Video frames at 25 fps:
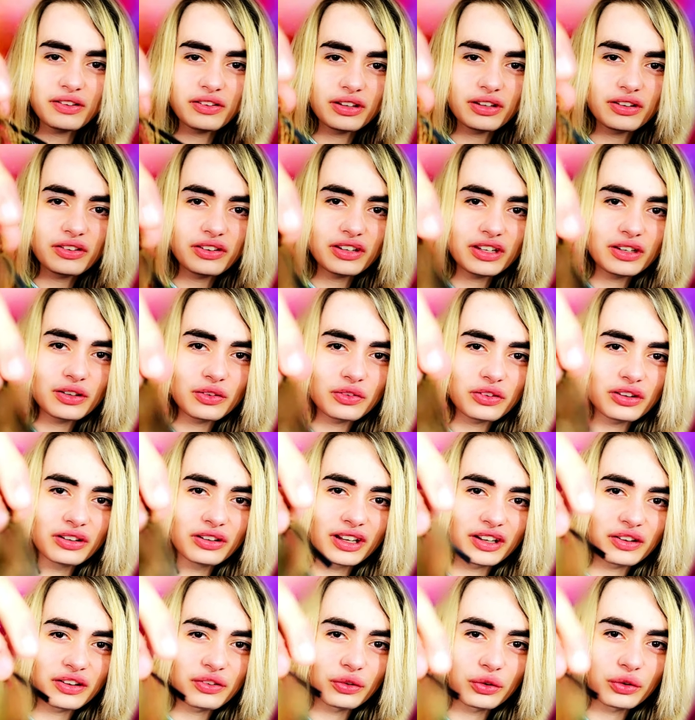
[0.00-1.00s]
you can see, there's a
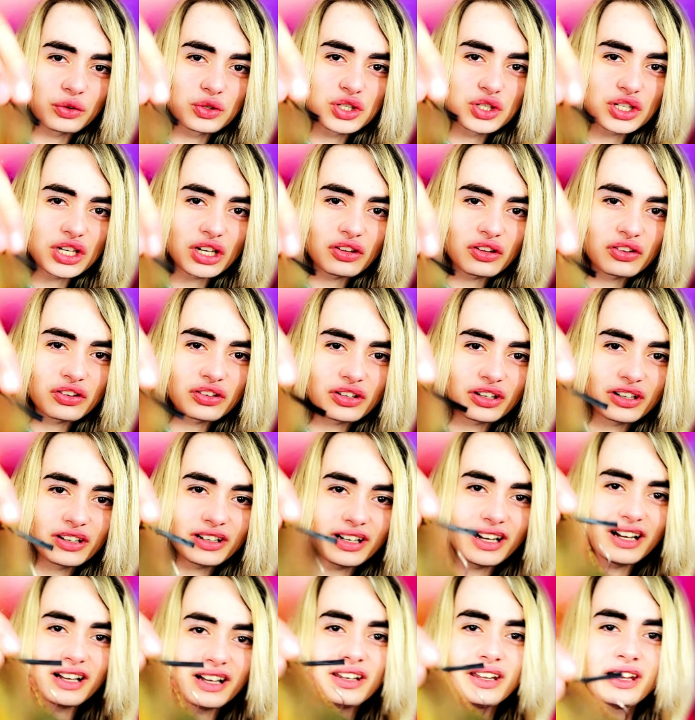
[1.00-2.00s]
nice little jig skirt
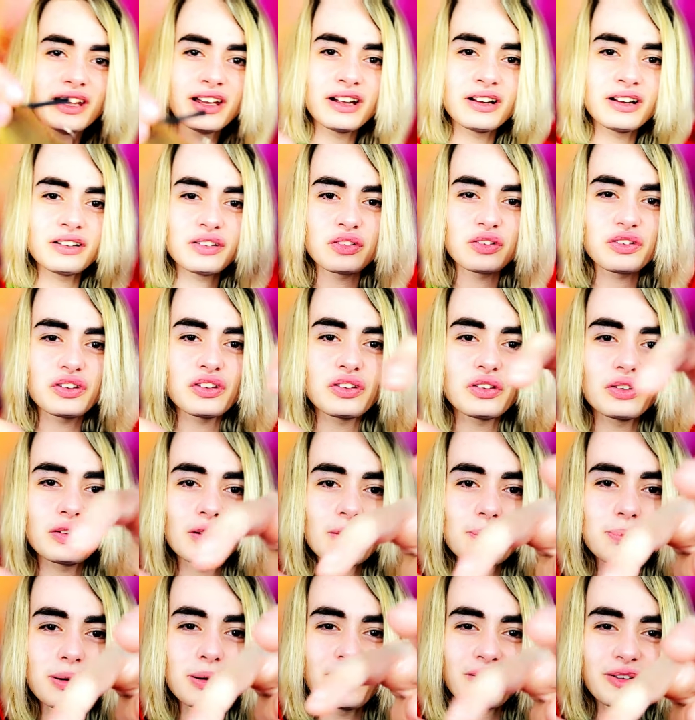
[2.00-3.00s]
on there. There's this little
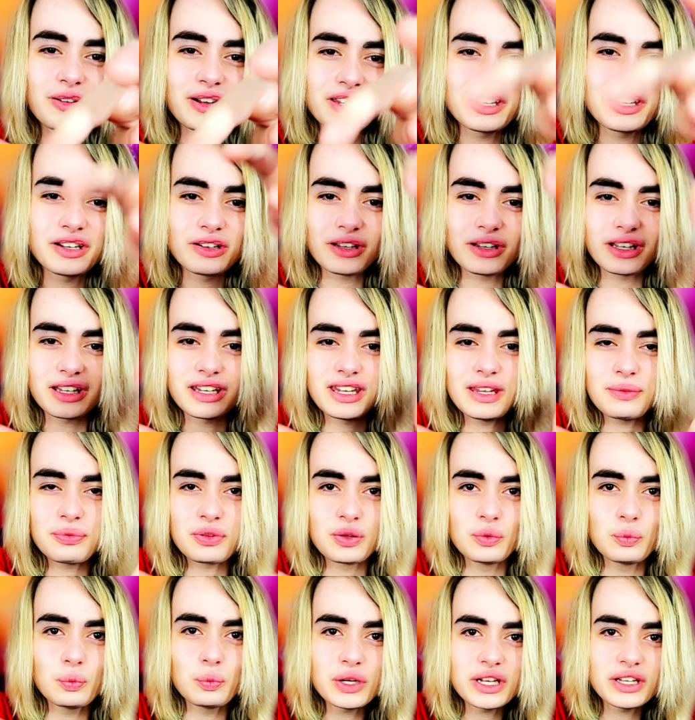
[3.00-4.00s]
part right here that keeps
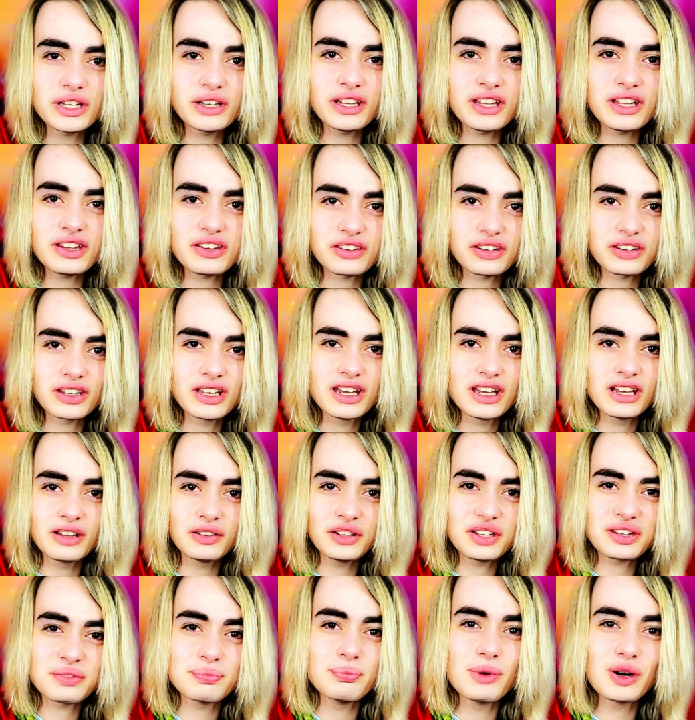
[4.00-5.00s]
it weedless, at
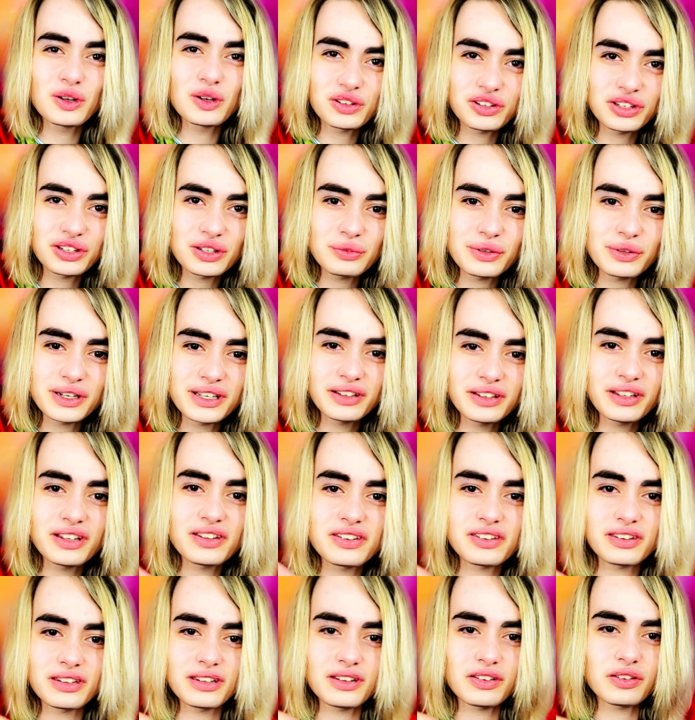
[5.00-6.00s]
least mostly
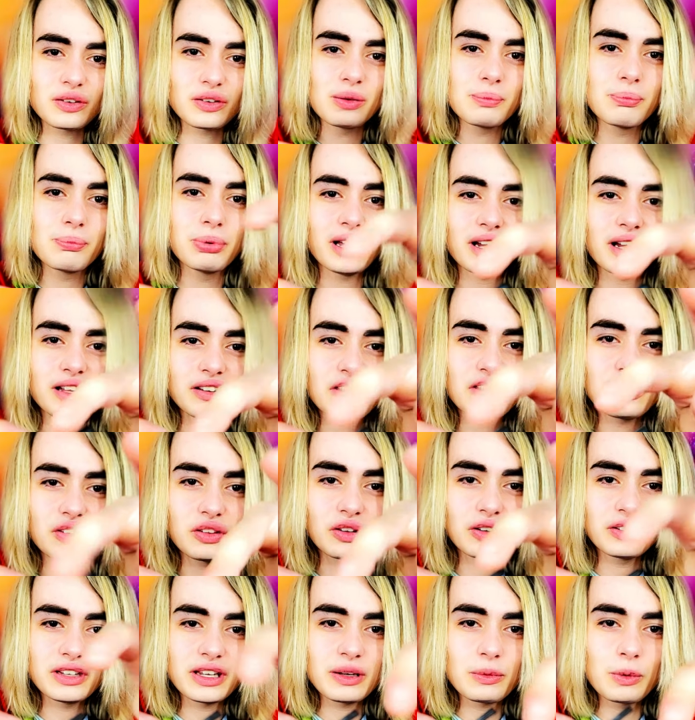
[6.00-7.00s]
weedless. So block this
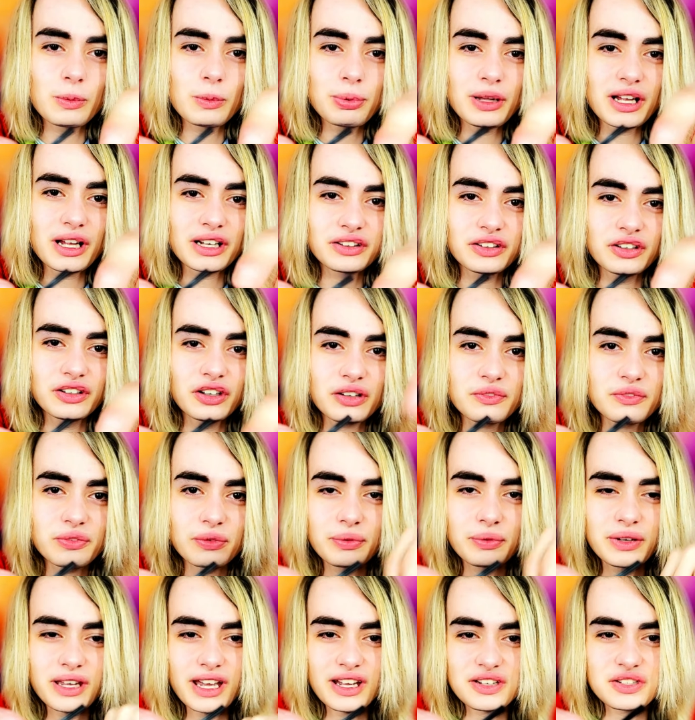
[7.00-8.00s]
little thing will block the hook from
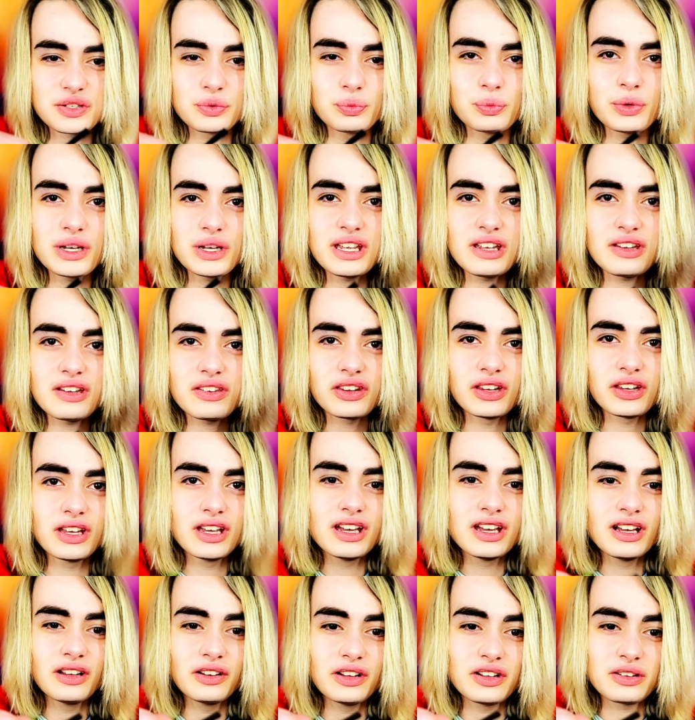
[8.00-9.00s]
catching weeds,
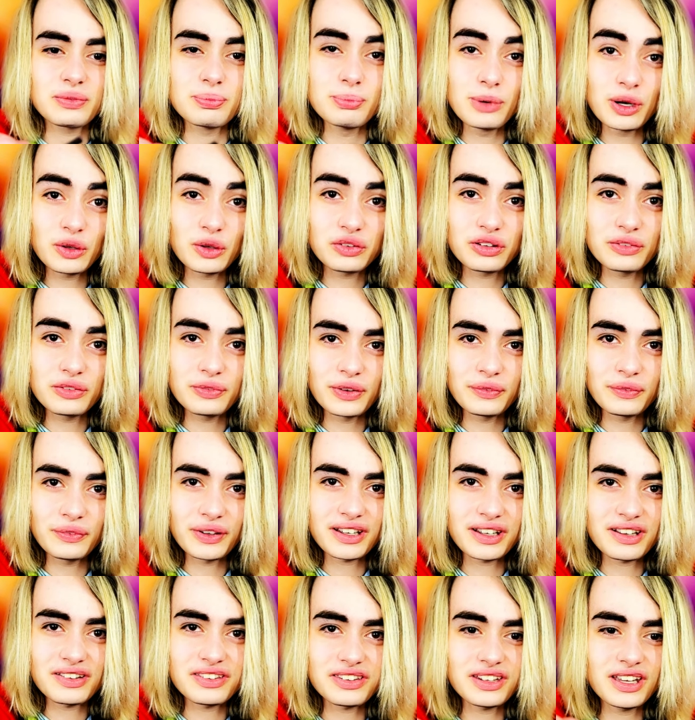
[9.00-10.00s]
at least most of them, like
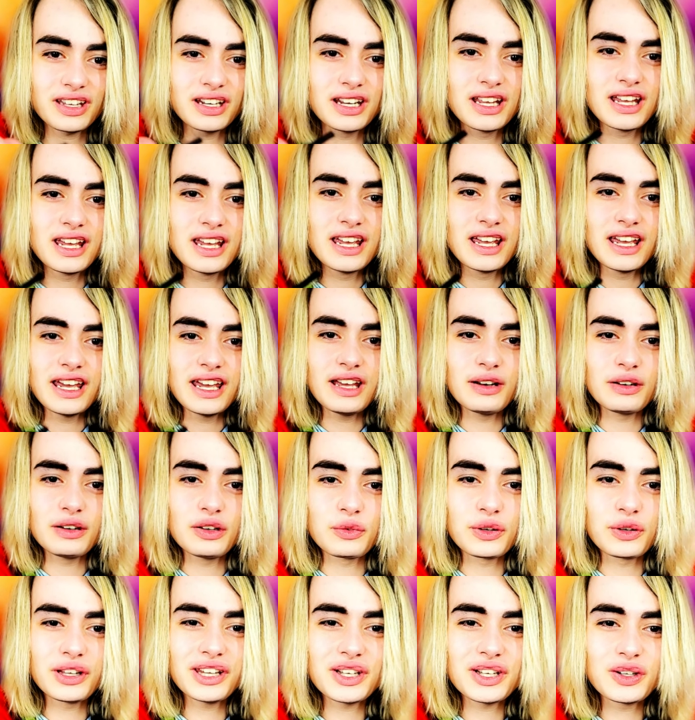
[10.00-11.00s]
I said. And the
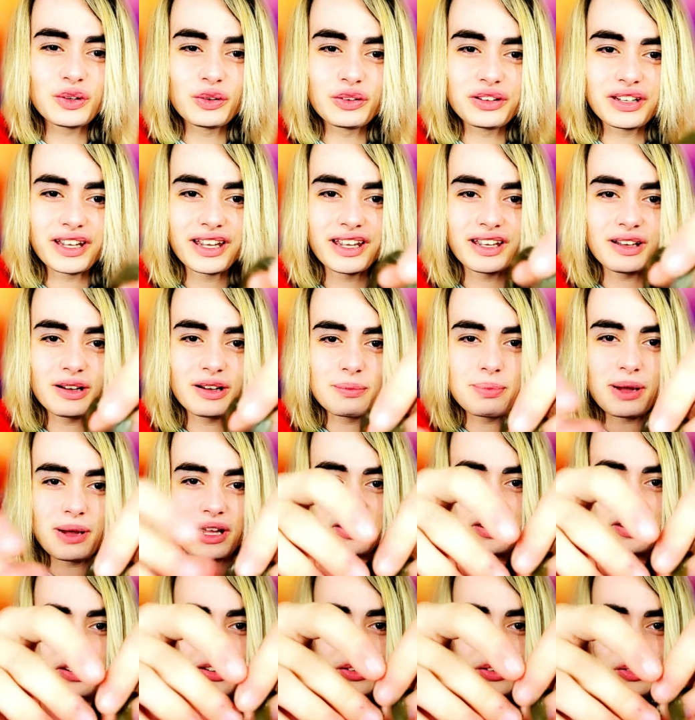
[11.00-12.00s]
really cool thing about
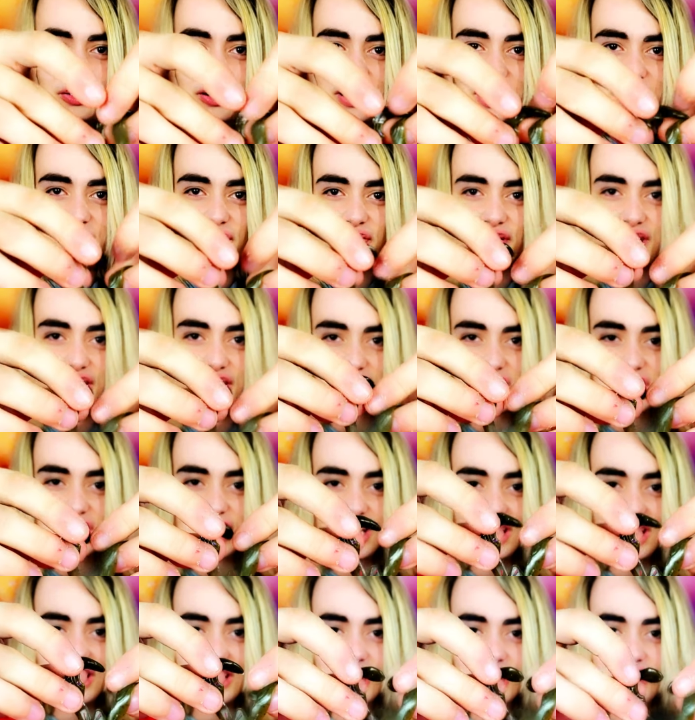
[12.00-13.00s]
this crayfish
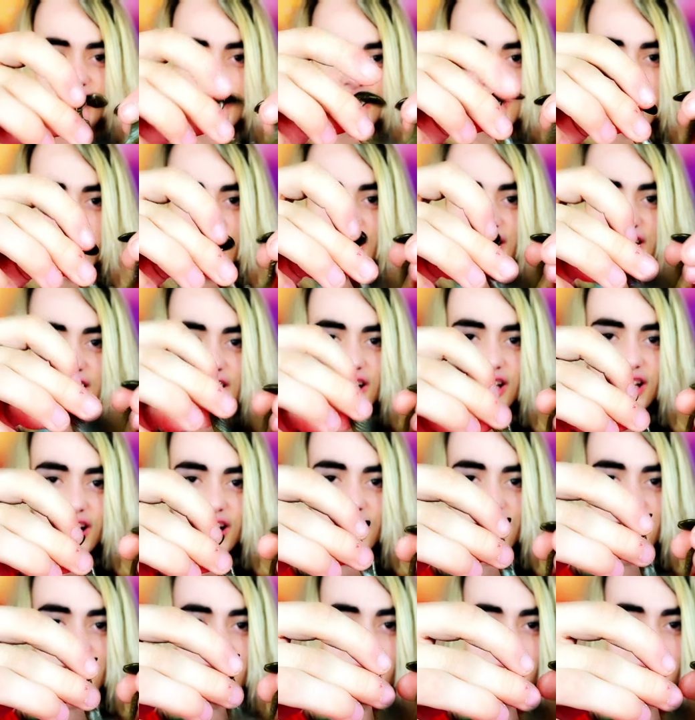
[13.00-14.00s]
is that
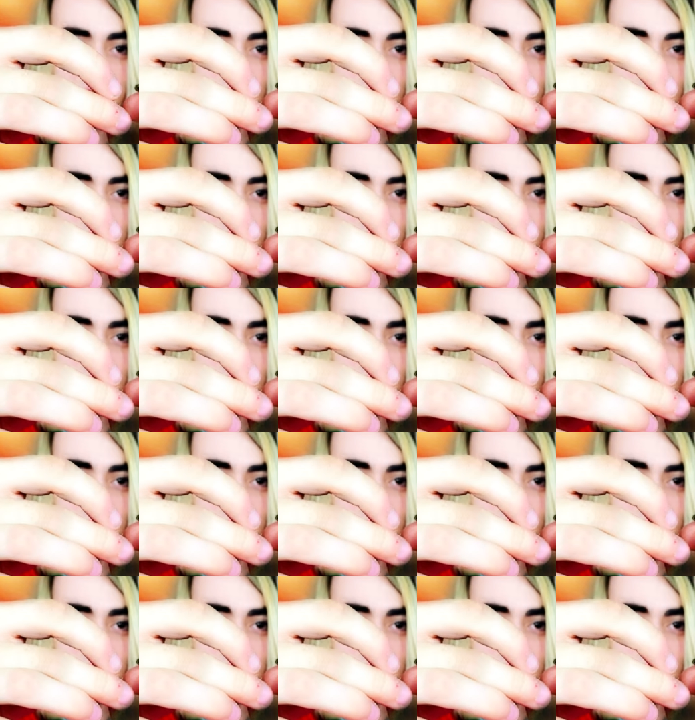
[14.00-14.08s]
uh,